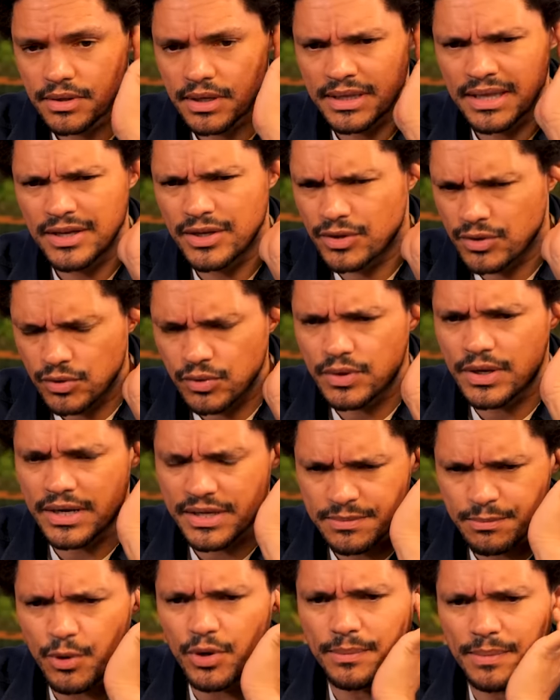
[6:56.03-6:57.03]
I think you and I
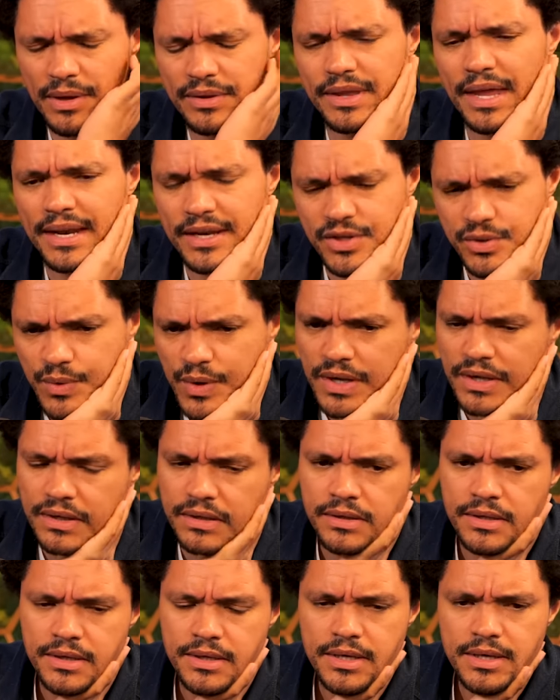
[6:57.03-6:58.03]
spoke about that as
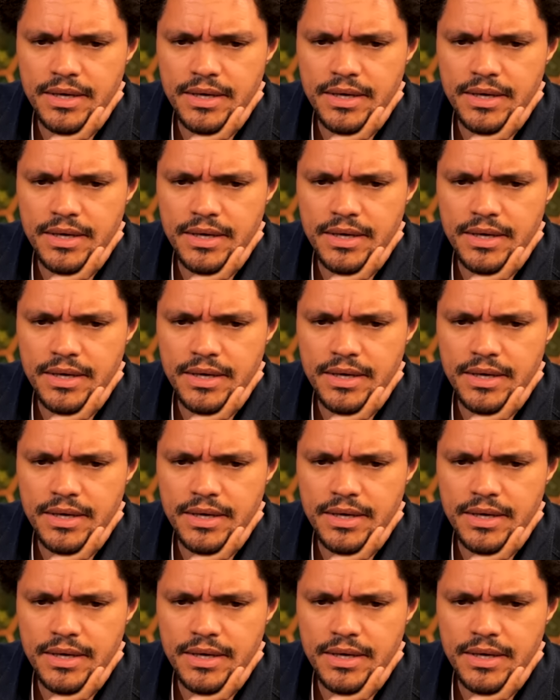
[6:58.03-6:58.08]
well.